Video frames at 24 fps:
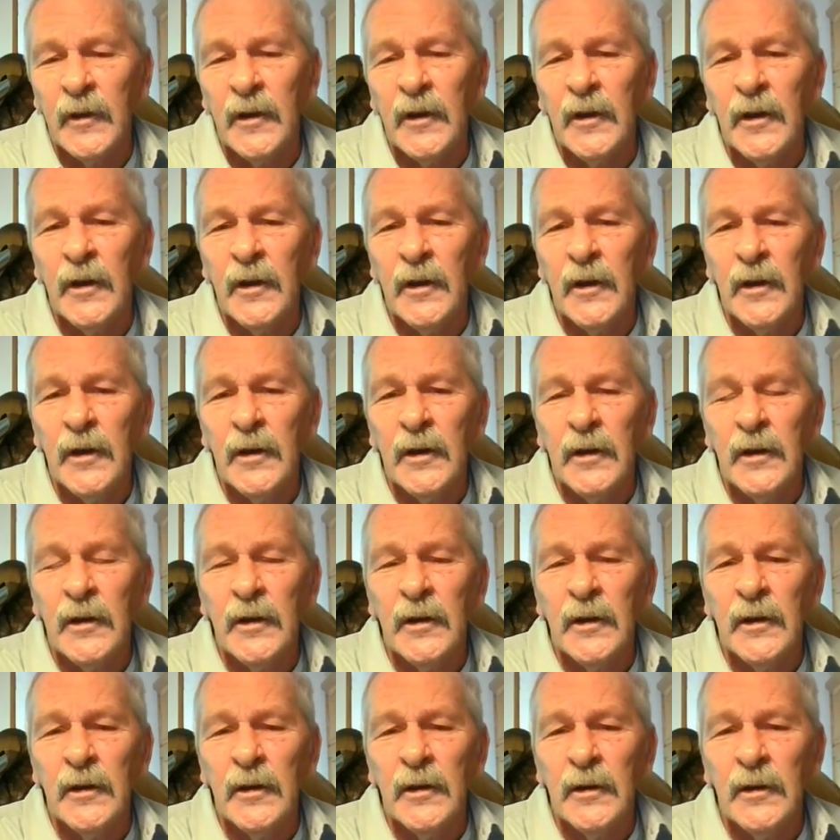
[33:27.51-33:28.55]

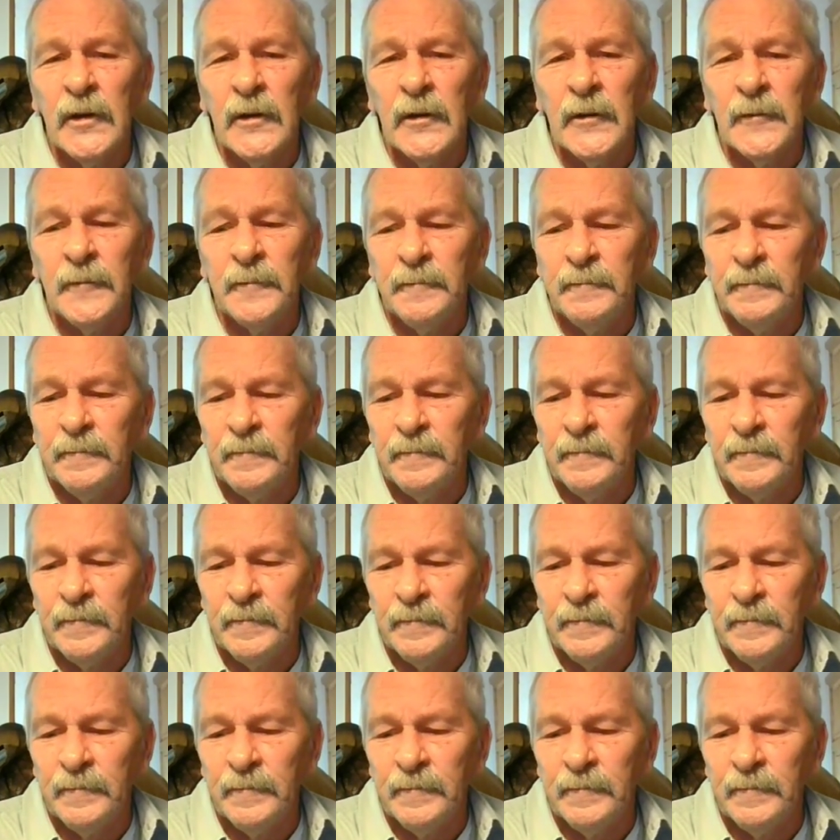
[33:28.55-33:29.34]
No one is speaking in this clip.